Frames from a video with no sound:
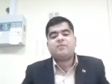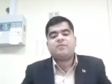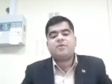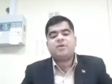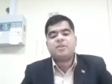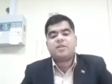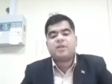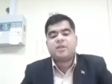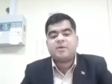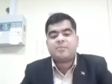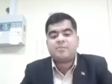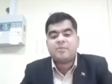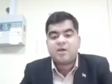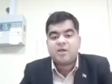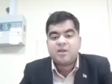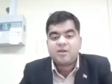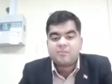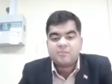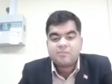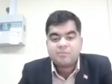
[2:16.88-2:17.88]
khan for the Reham
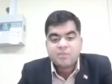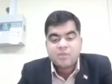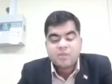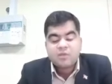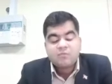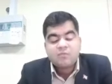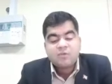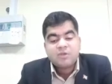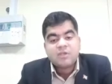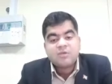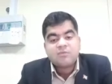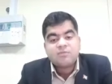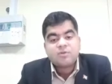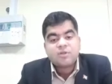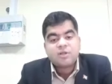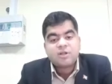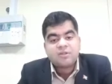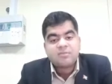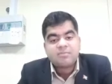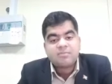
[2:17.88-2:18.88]
khan we give
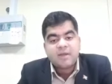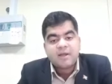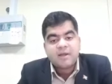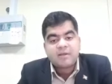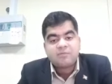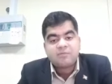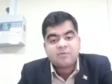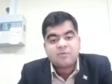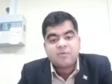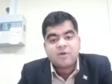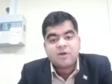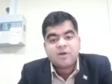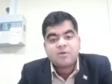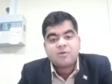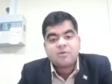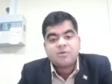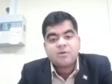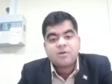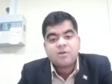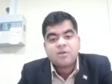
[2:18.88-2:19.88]
you the respect we
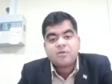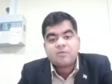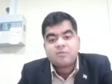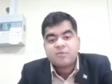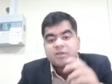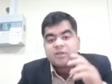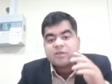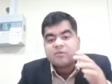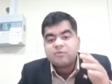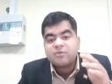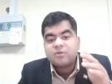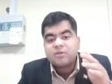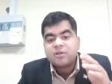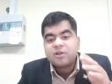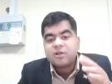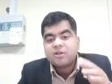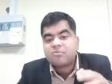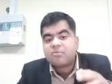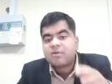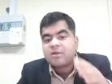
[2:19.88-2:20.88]
want we give you the
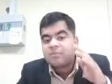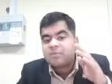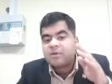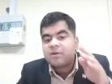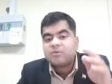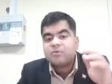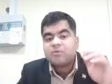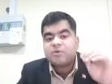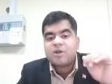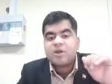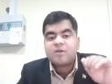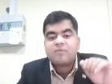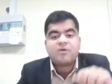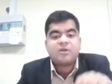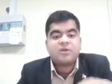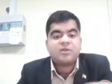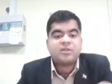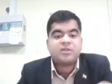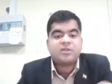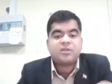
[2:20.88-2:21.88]
respect but you are not
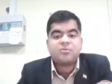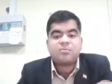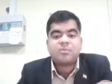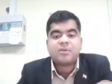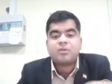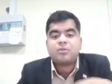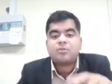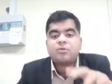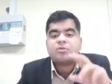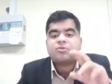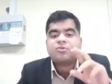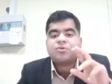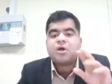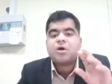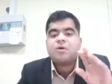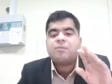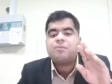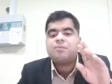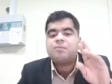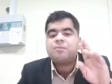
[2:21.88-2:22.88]
for this respect so
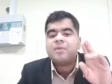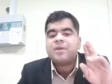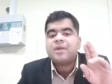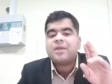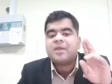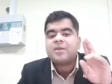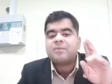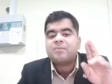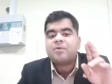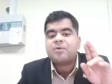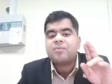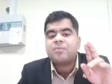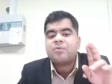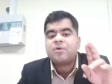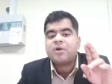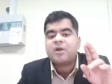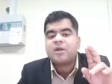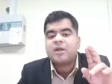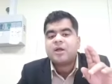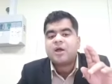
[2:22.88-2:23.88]
stop making
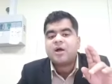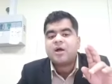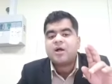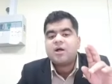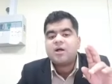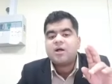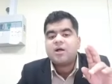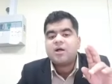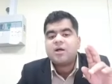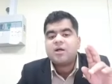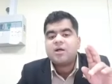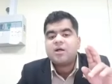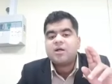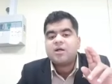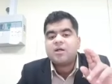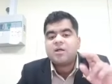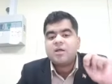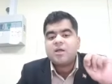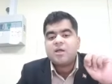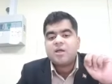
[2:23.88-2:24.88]
propaganda
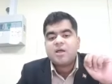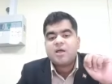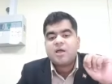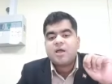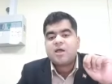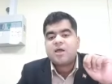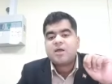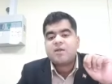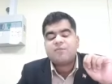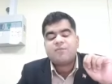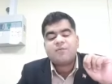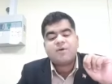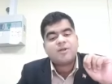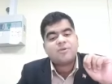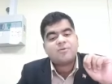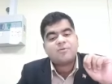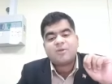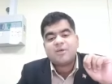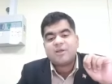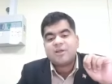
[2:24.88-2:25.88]
and for
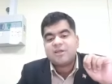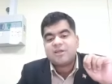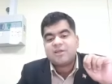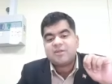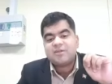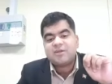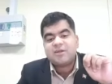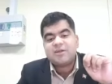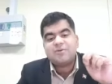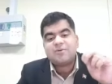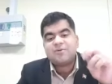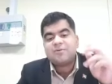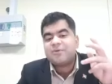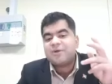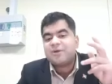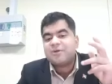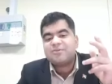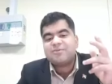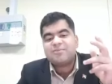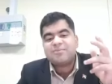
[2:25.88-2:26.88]
Gulalai I don't
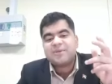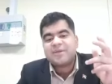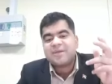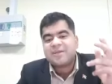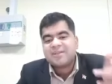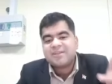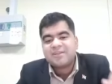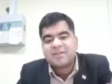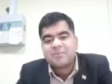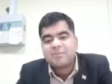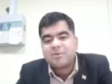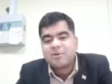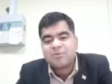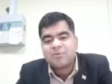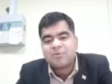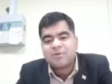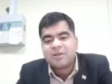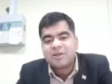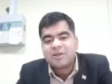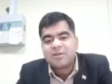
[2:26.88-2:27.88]
want to speak anything about
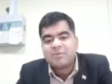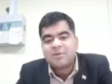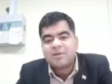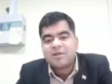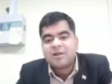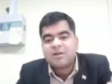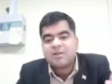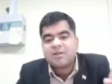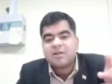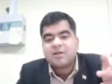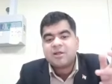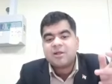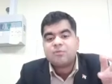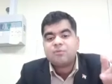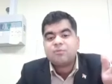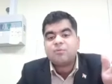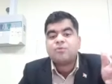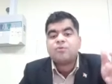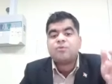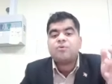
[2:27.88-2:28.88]
Gulalai because the girl
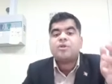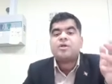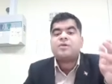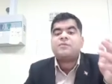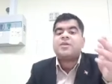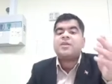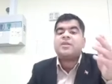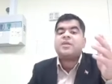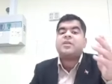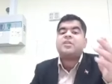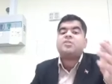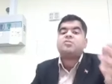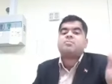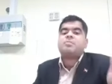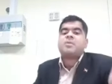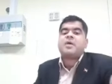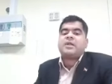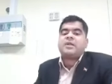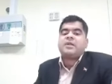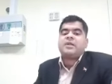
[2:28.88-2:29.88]
who don't have any
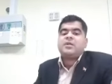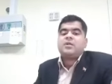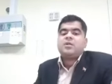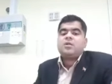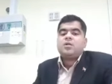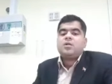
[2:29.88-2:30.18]
respect